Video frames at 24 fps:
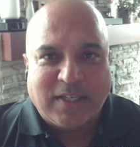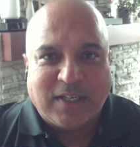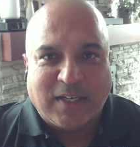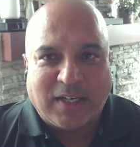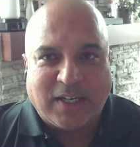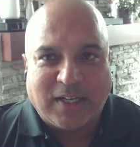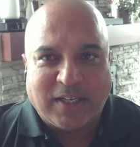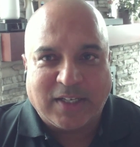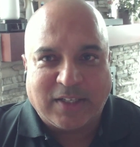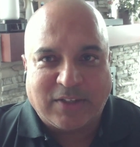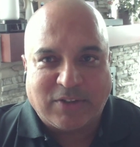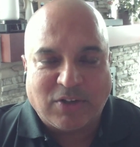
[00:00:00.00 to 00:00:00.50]

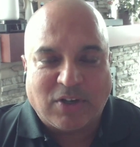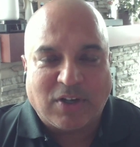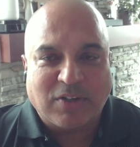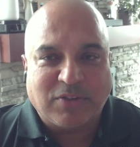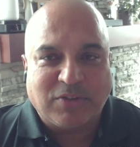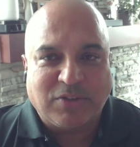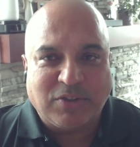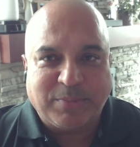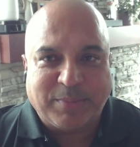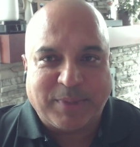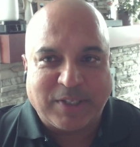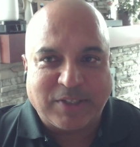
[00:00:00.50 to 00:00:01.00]
I talked
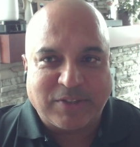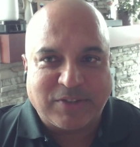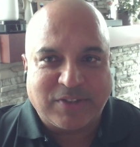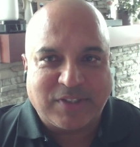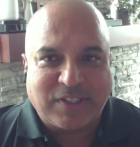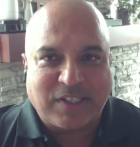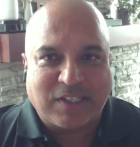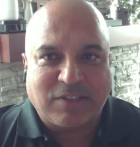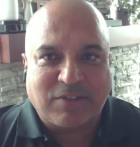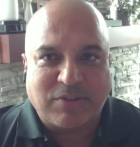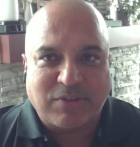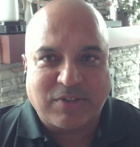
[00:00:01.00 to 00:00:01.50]
to about
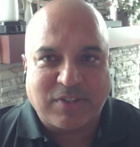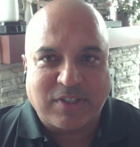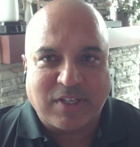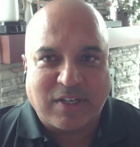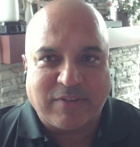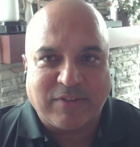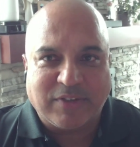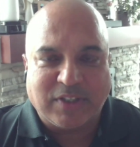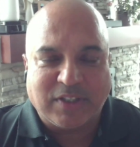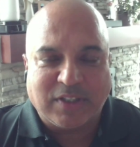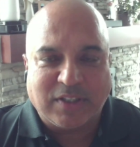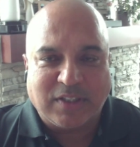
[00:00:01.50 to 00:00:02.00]
6 or
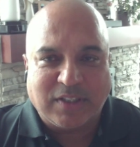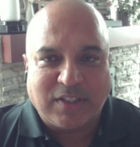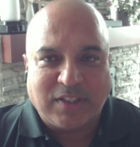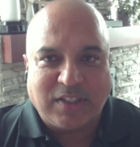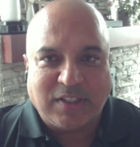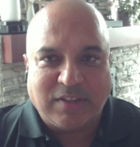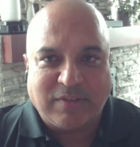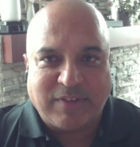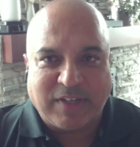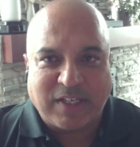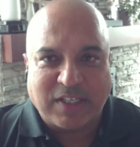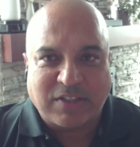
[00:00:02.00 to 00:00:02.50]
7
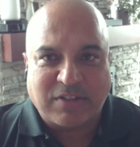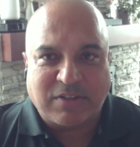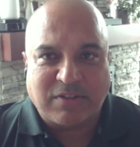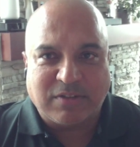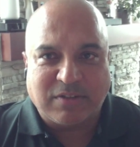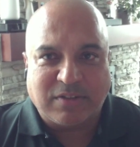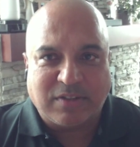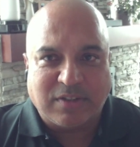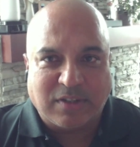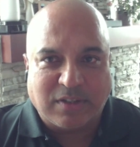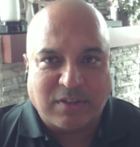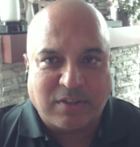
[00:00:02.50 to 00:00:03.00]

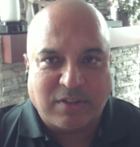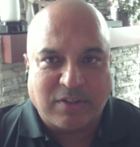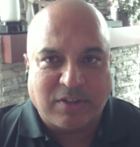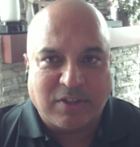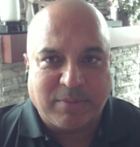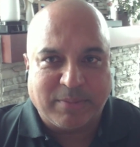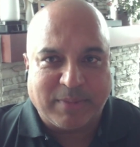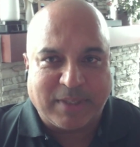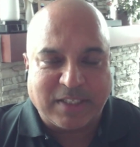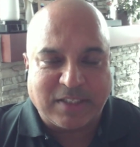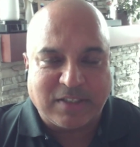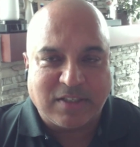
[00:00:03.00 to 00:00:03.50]
investors,
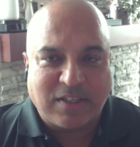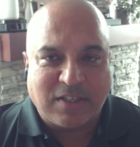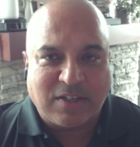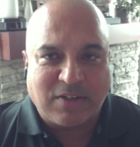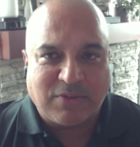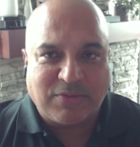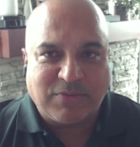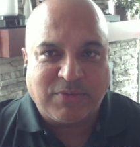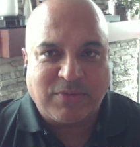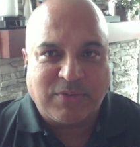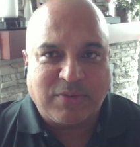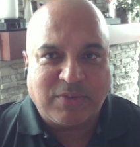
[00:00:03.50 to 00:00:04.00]
including
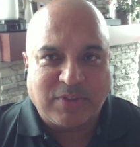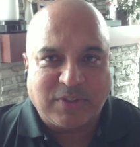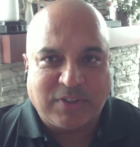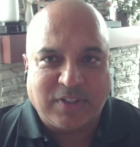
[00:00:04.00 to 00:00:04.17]
myself,